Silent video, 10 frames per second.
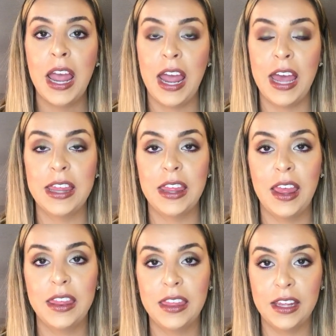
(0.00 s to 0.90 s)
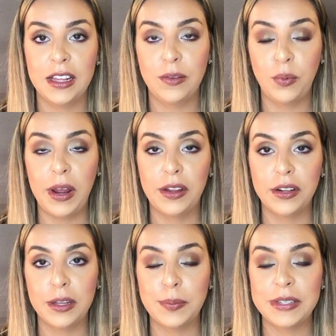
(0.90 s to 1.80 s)
and the regular
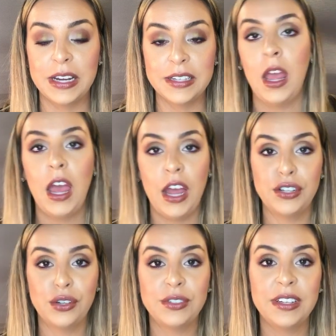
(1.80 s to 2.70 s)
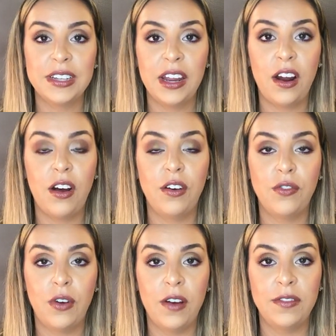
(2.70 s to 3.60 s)
lipsticks. I chose not to get
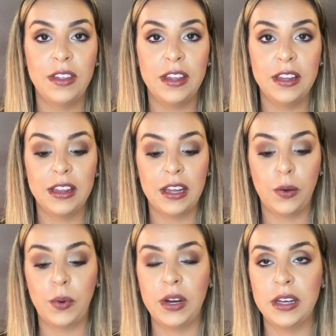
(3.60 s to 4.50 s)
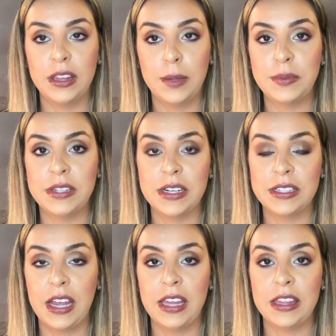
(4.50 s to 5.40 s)
all of the liquid
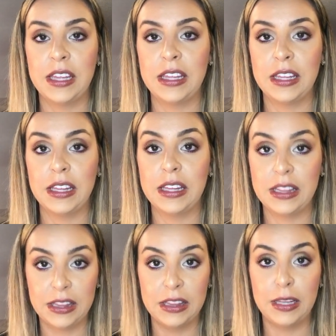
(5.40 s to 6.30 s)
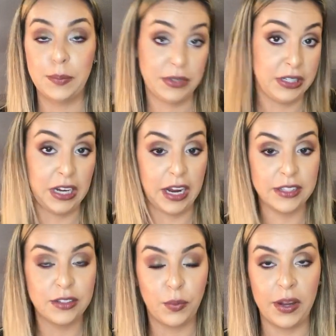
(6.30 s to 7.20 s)
lipsticks and the
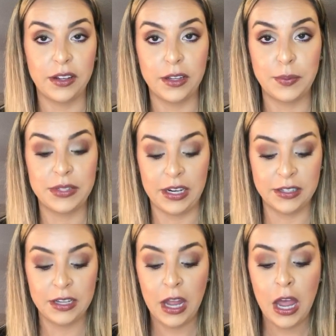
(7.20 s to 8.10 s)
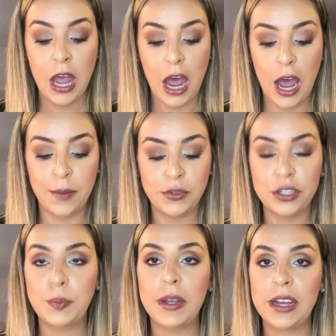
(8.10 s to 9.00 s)
regular lipsticks,
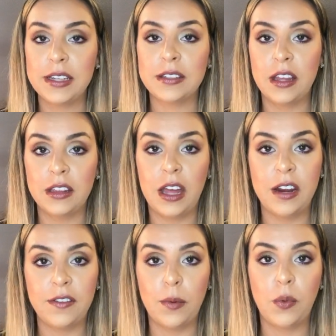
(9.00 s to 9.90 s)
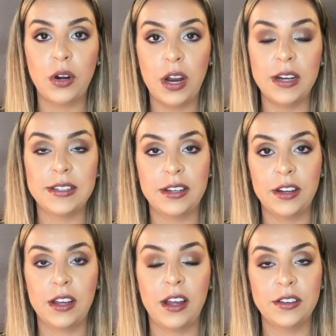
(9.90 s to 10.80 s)
just because a lot of them were not
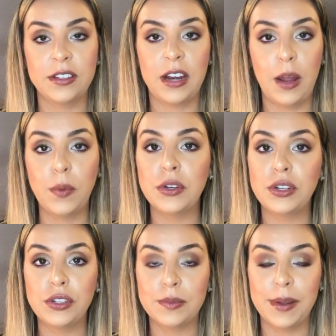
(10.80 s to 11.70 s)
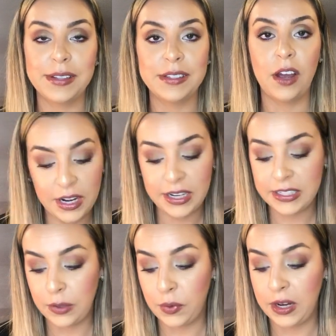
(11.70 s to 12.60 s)
necessarily colors that I would use myself. I
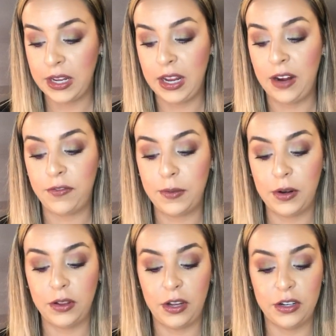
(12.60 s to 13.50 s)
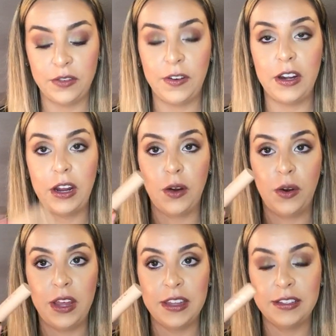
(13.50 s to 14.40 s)
did want to get from their launch video,
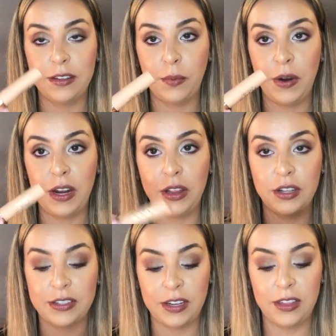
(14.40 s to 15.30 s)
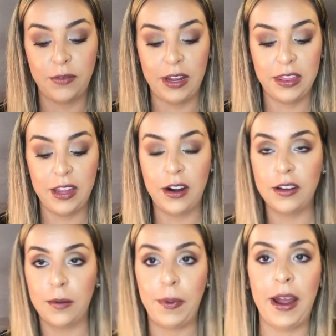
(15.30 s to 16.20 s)
and this is what it looks like right there.
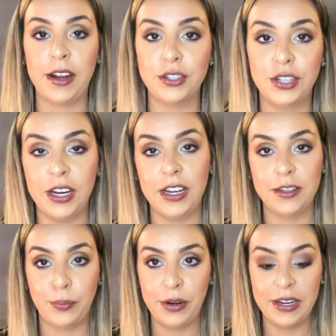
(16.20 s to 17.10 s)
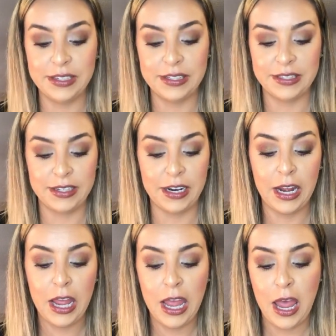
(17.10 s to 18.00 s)
Their packaging is pretty consistent,
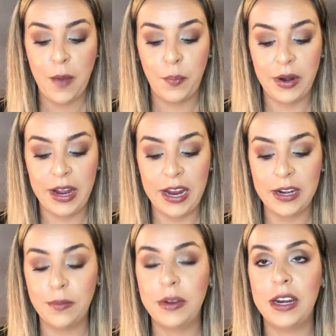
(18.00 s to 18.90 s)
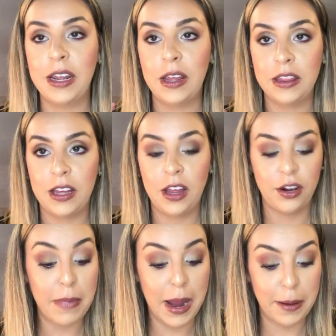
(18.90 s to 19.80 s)
but I ended up getting the
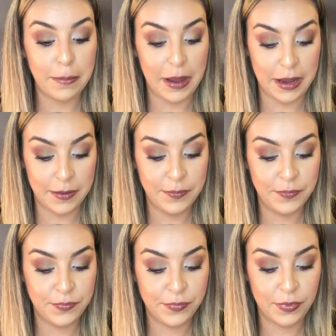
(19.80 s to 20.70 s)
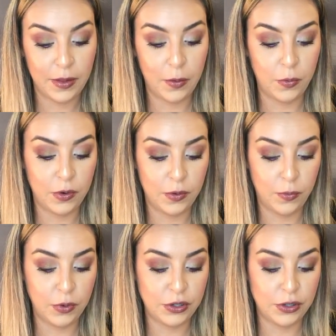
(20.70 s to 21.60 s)
color Naimie,
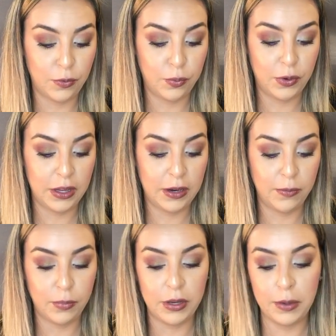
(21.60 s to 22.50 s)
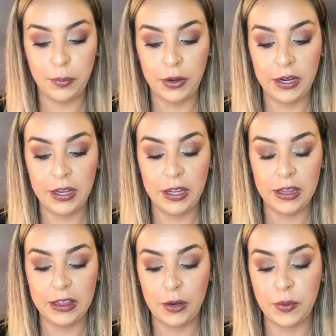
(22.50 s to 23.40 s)
which is a really, really pretty
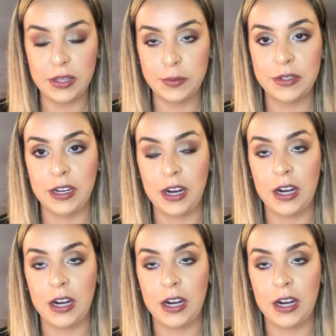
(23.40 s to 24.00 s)
liquid lipstick.